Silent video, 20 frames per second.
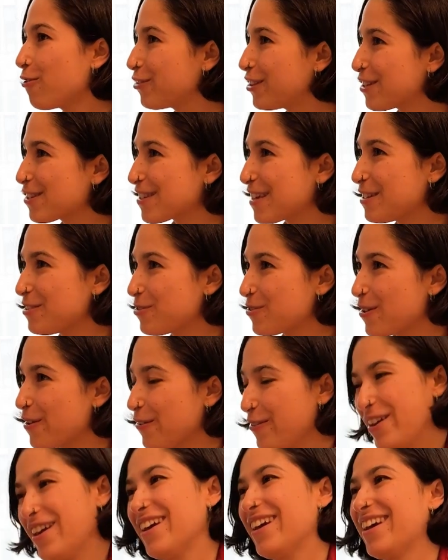of the century, I
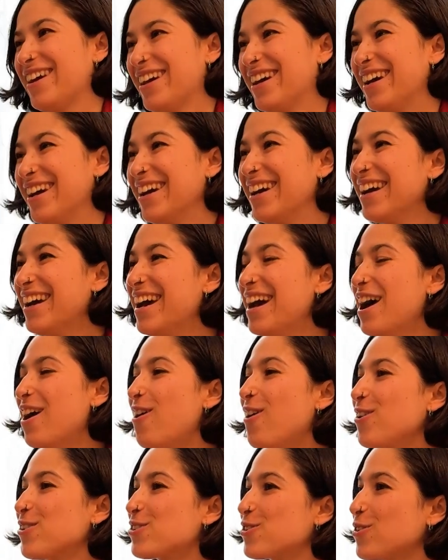think.
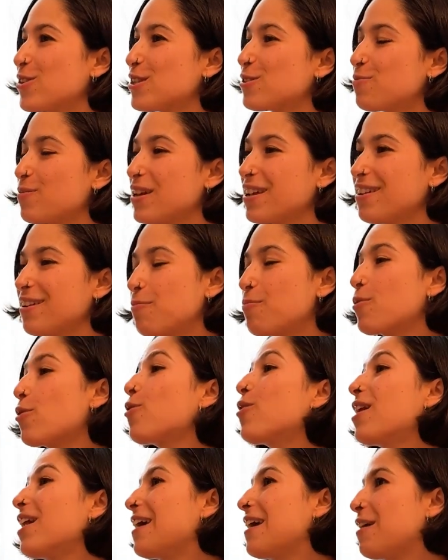Also, is being
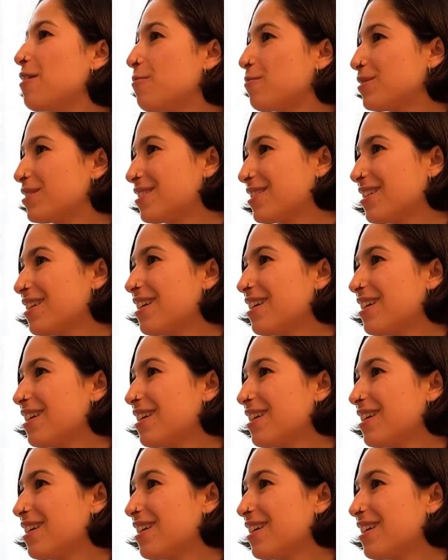proclaimed,